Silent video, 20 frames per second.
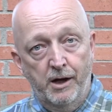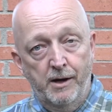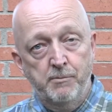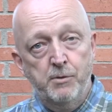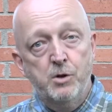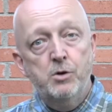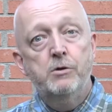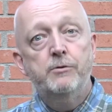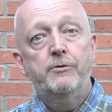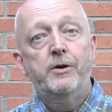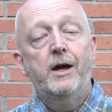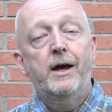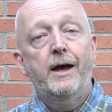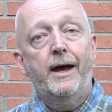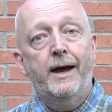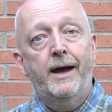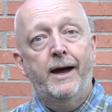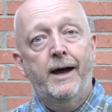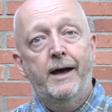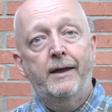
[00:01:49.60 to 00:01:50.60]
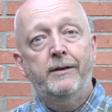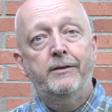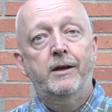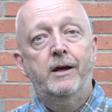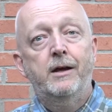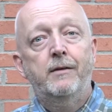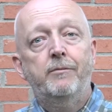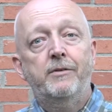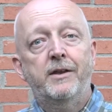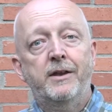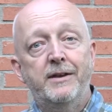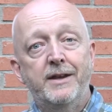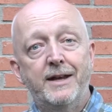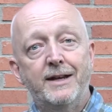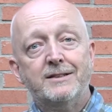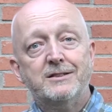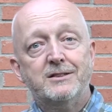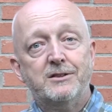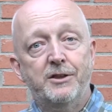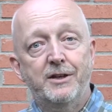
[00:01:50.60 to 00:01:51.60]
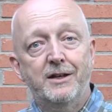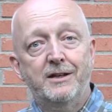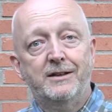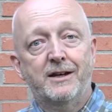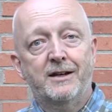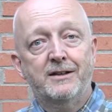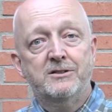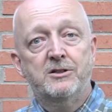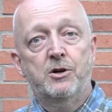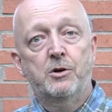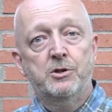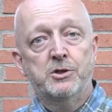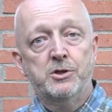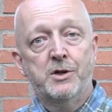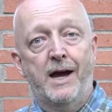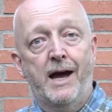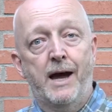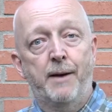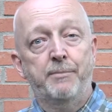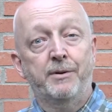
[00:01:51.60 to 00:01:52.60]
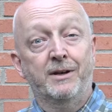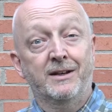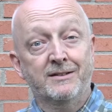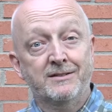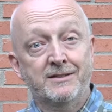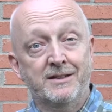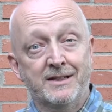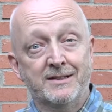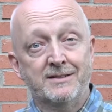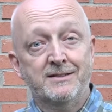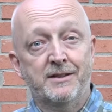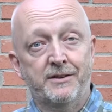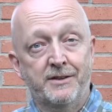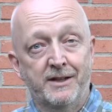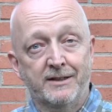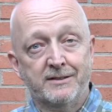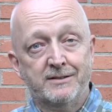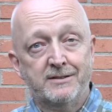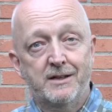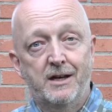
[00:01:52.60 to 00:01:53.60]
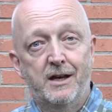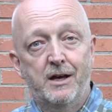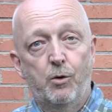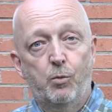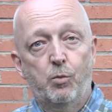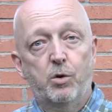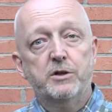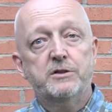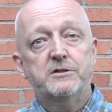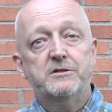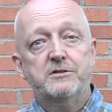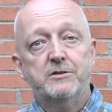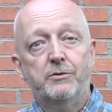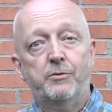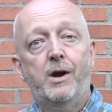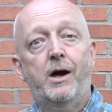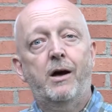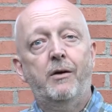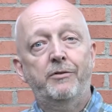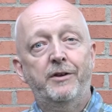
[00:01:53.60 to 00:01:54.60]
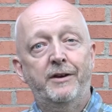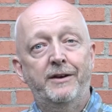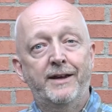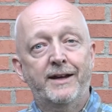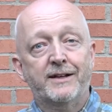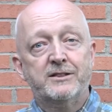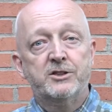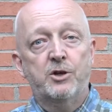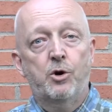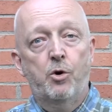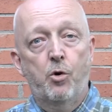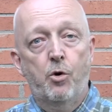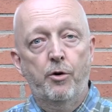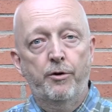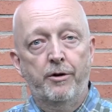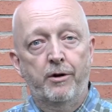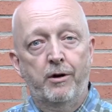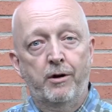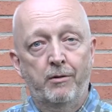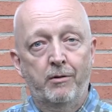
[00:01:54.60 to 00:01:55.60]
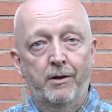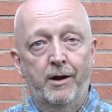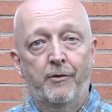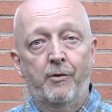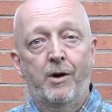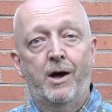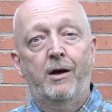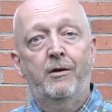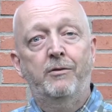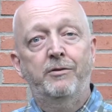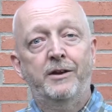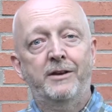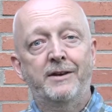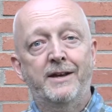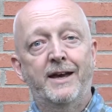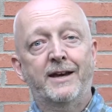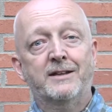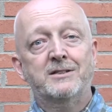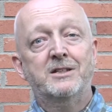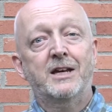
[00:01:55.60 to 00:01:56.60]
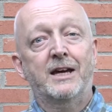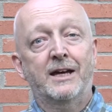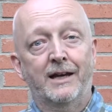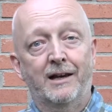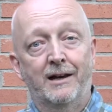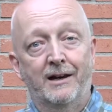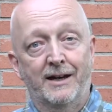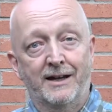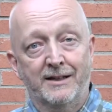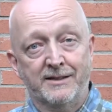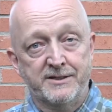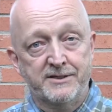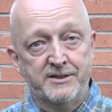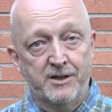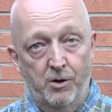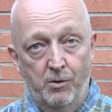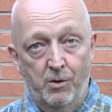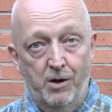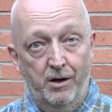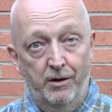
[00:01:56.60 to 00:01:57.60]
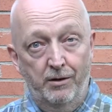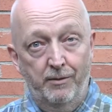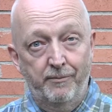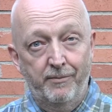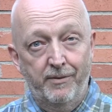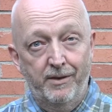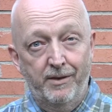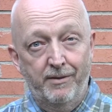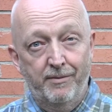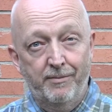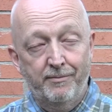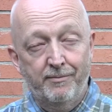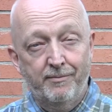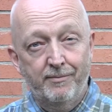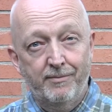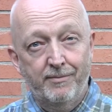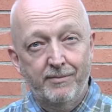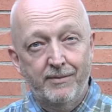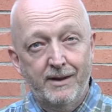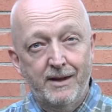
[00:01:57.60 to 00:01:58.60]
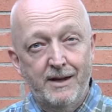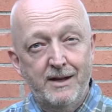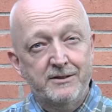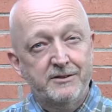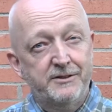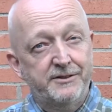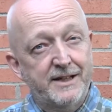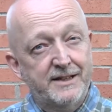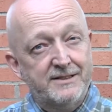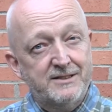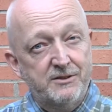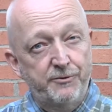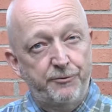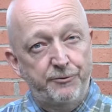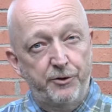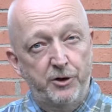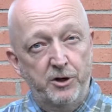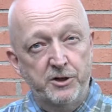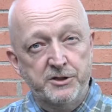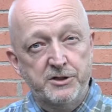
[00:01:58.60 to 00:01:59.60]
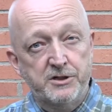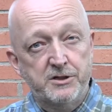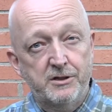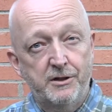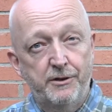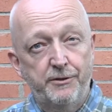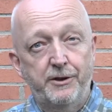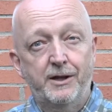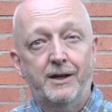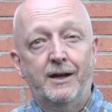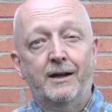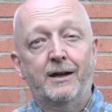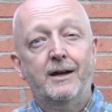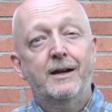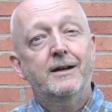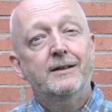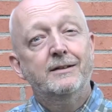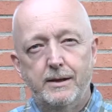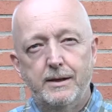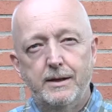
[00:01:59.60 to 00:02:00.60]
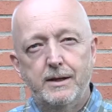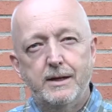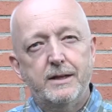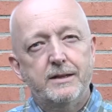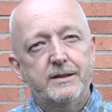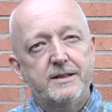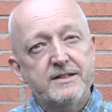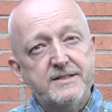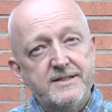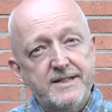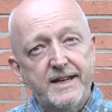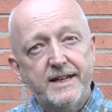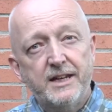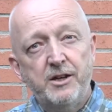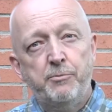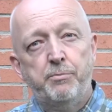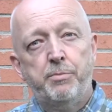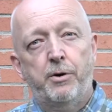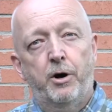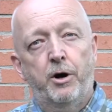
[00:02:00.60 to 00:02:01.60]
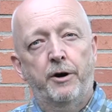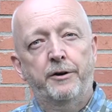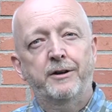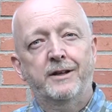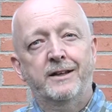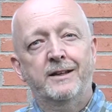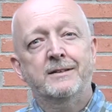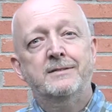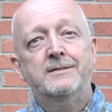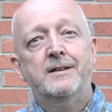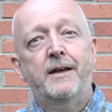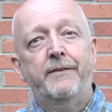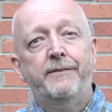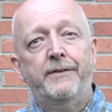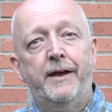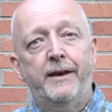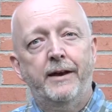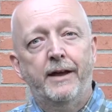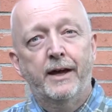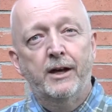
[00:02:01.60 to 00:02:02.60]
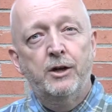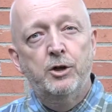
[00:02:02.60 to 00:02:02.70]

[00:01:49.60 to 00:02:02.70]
move, and the next thing that is going to happen is this and this. What's around the next corner, around the next hill, and so on. So that's the first thing. The second part is that a